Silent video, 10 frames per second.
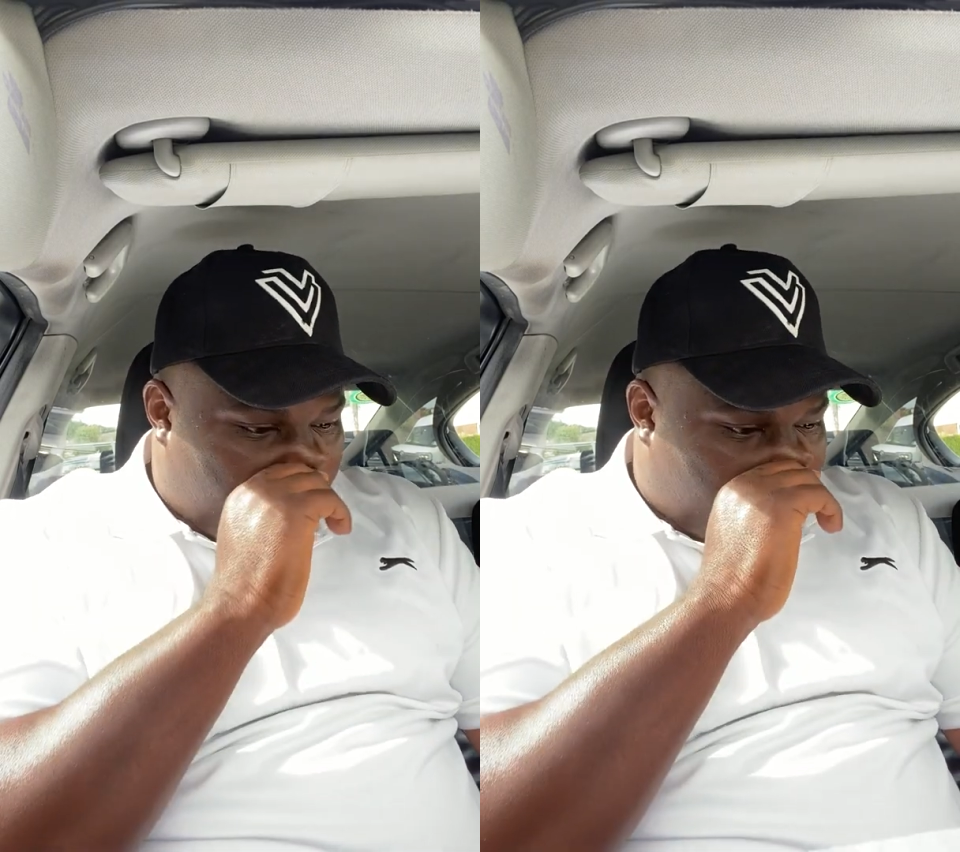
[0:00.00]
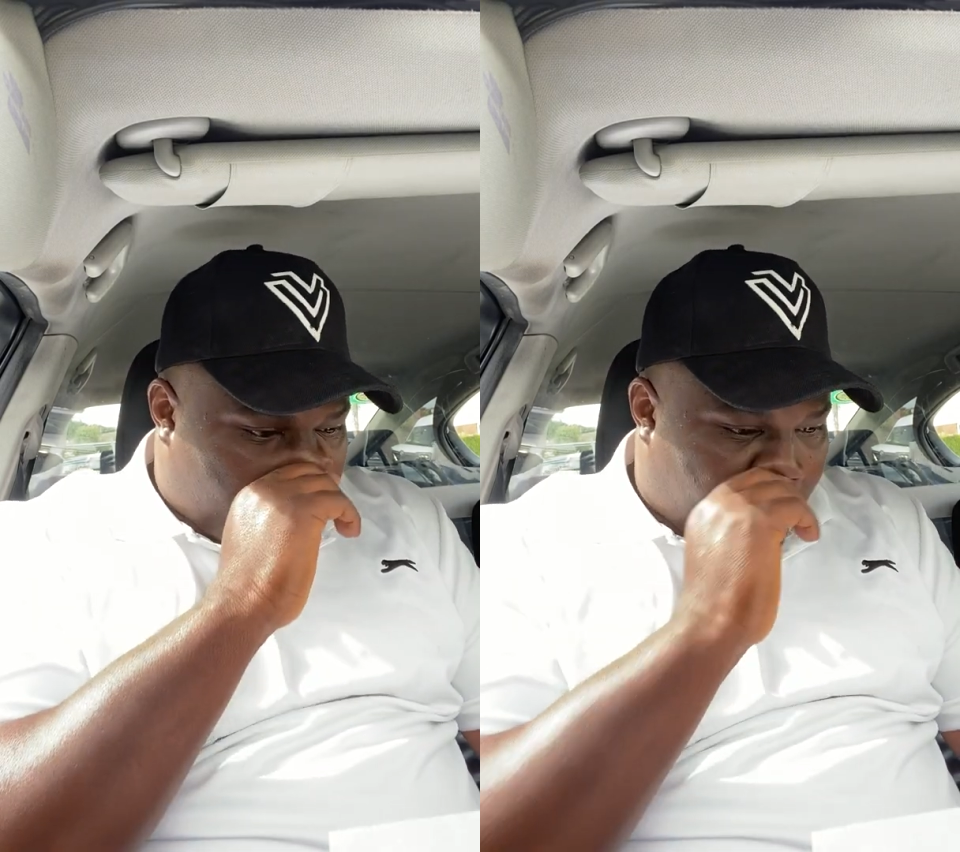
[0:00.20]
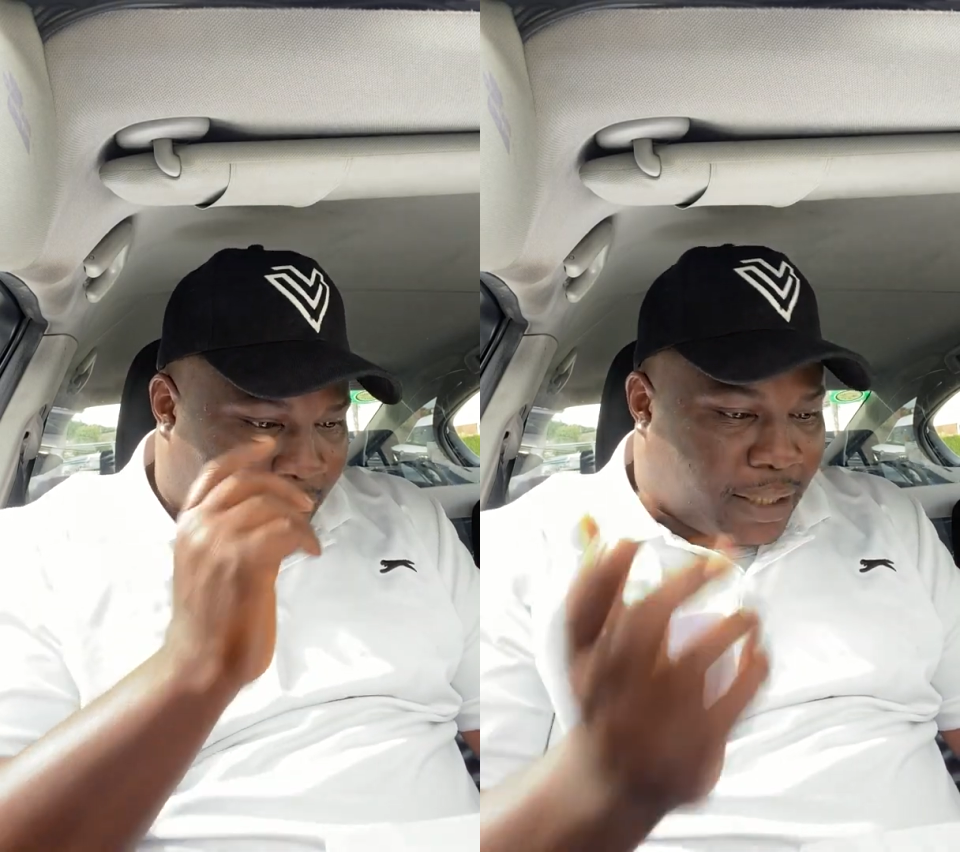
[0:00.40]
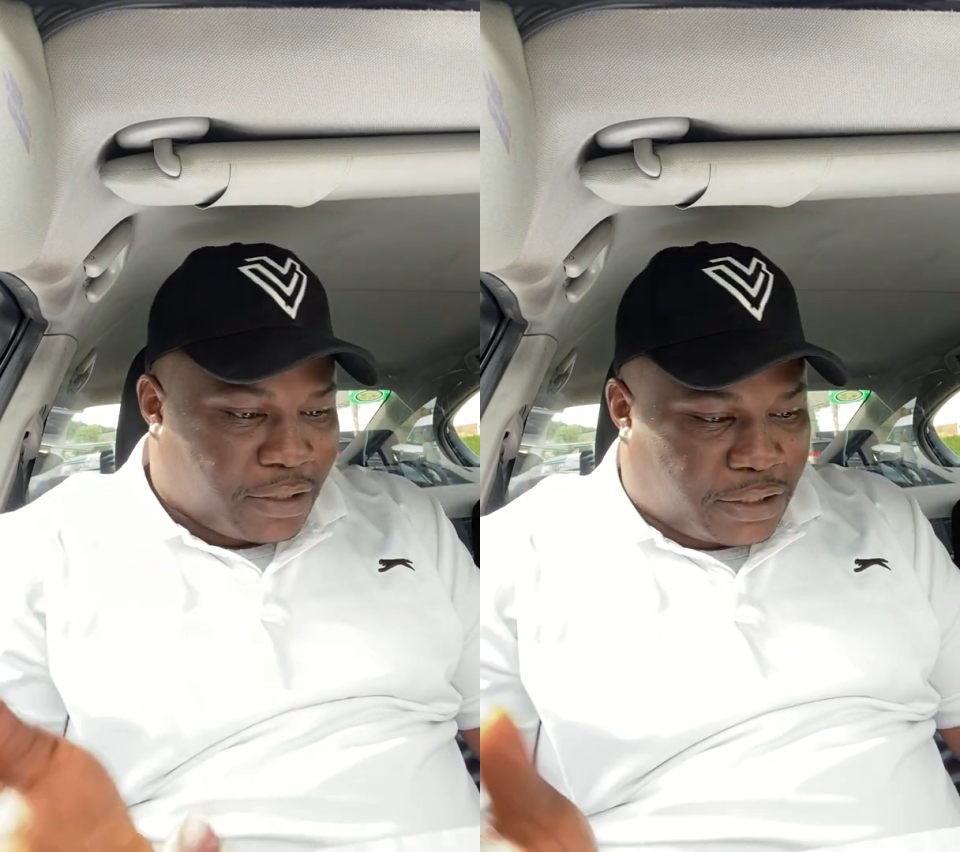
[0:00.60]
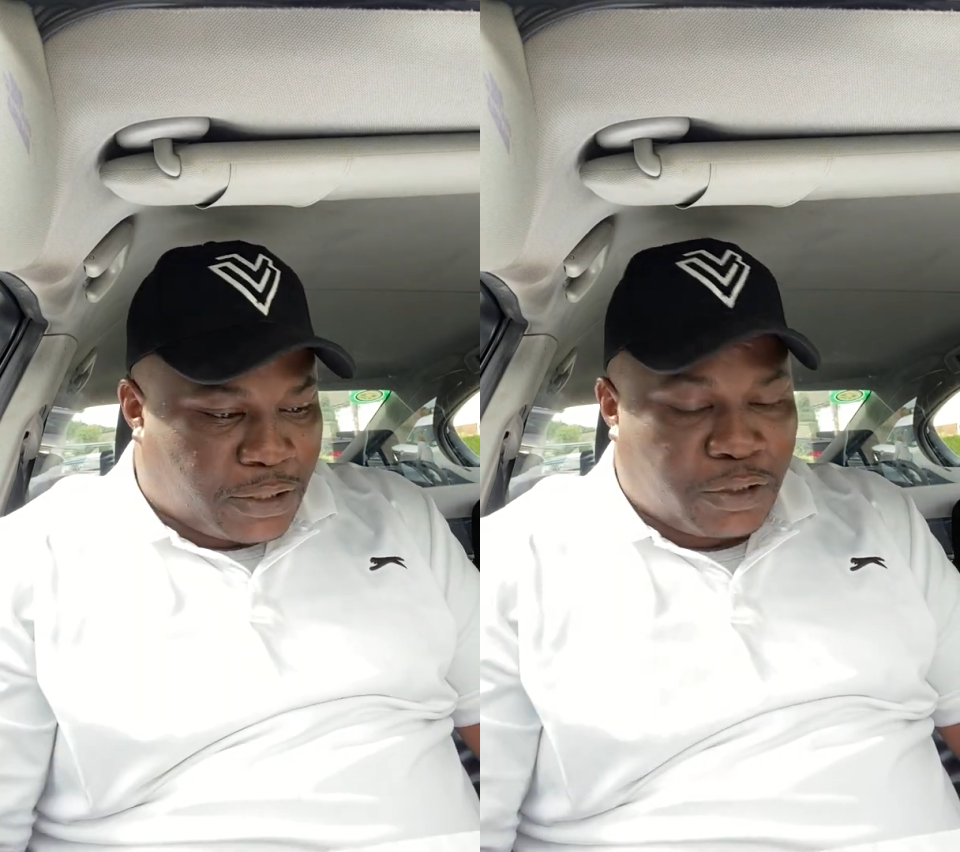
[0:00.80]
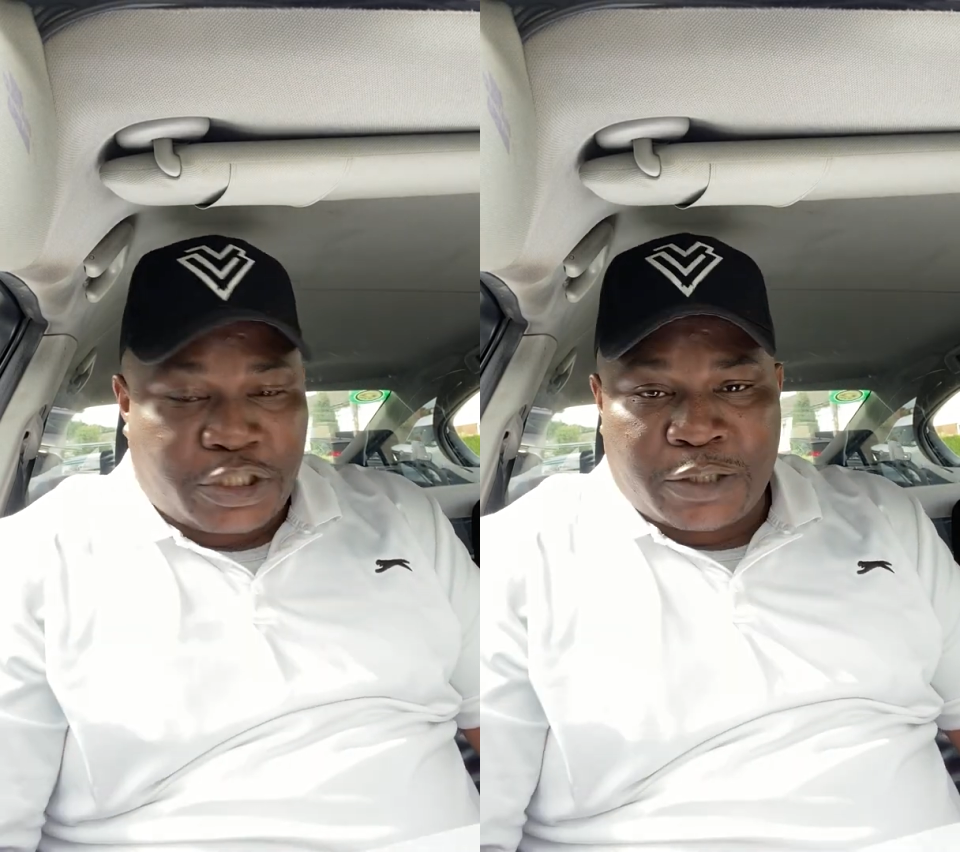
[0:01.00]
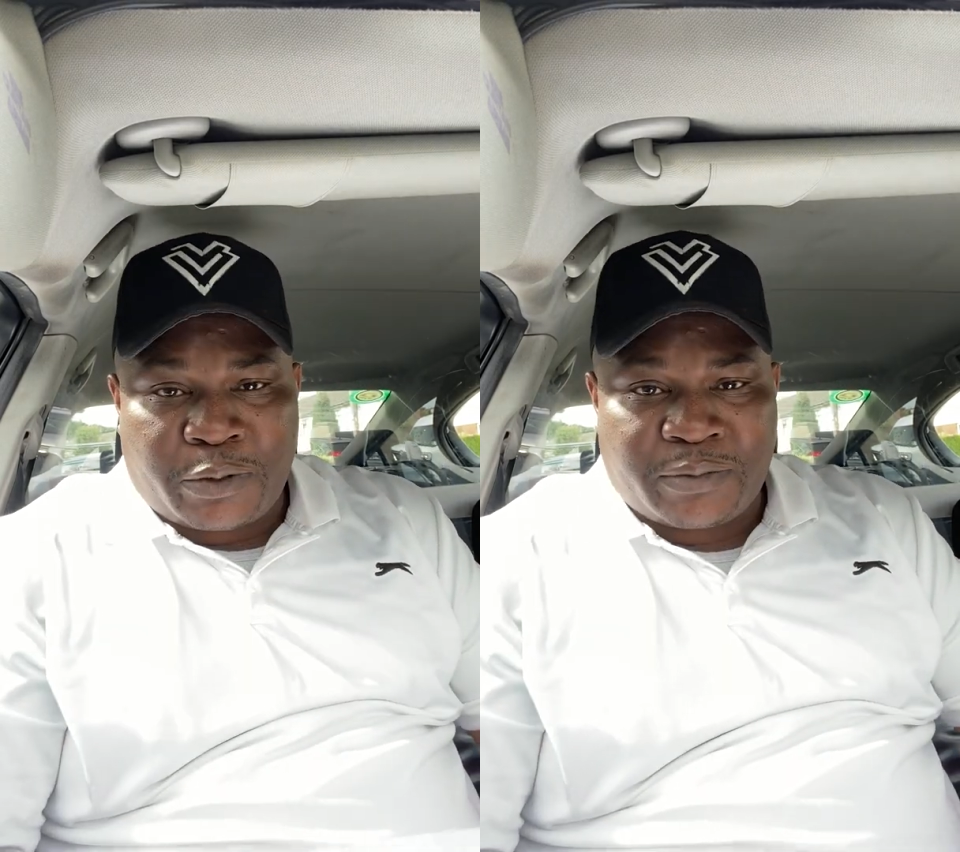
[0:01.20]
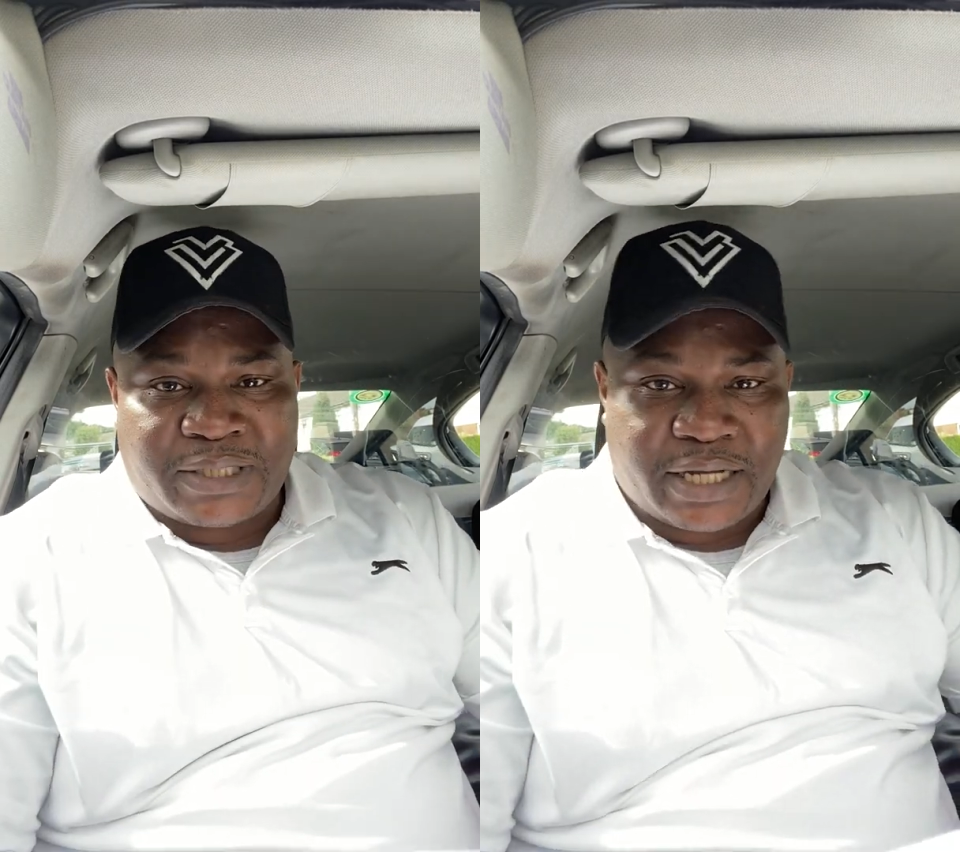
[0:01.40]
So like
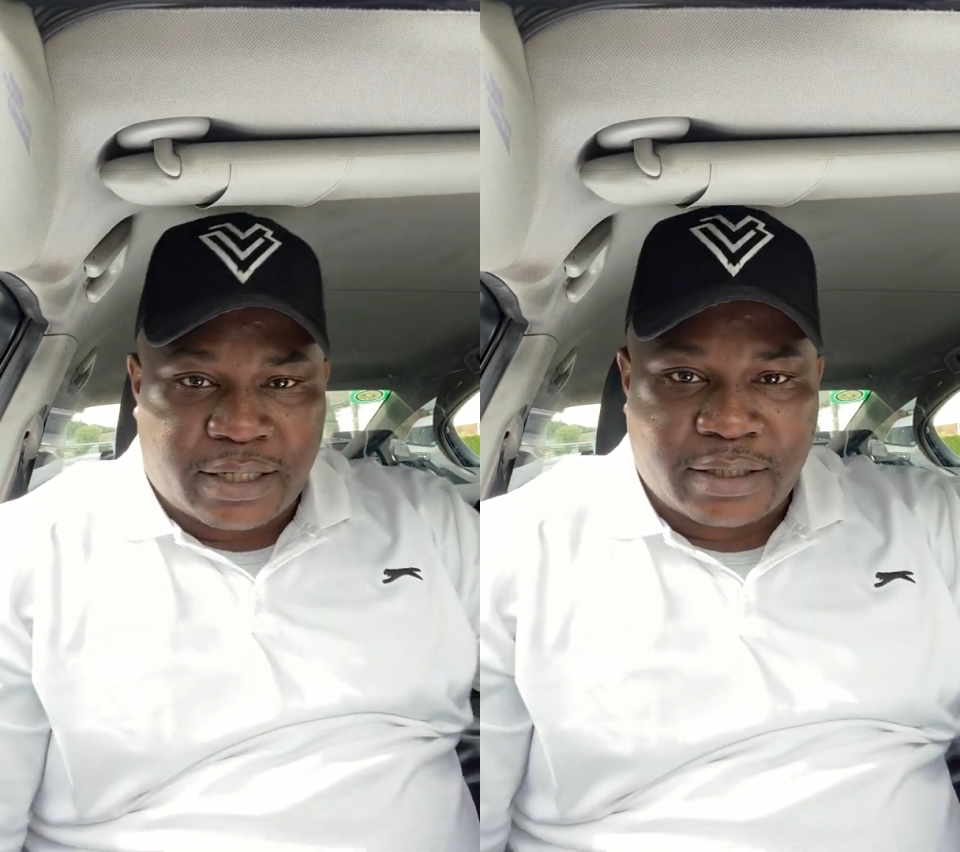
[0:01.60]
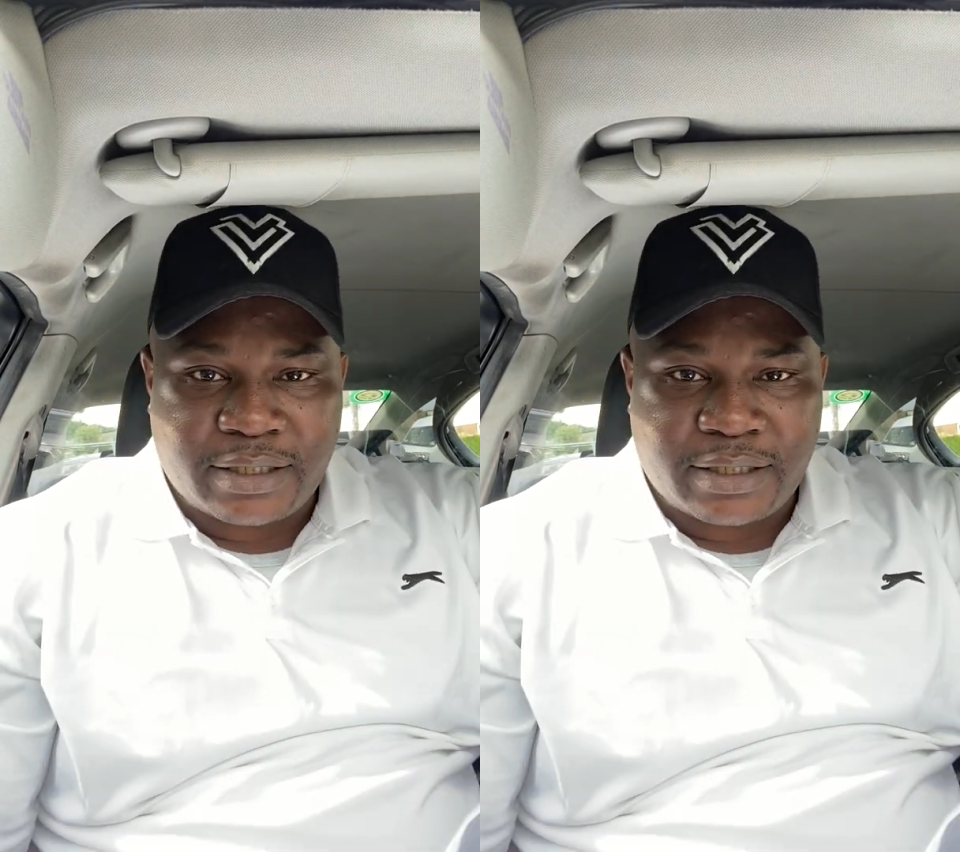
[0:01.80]
Jerome said,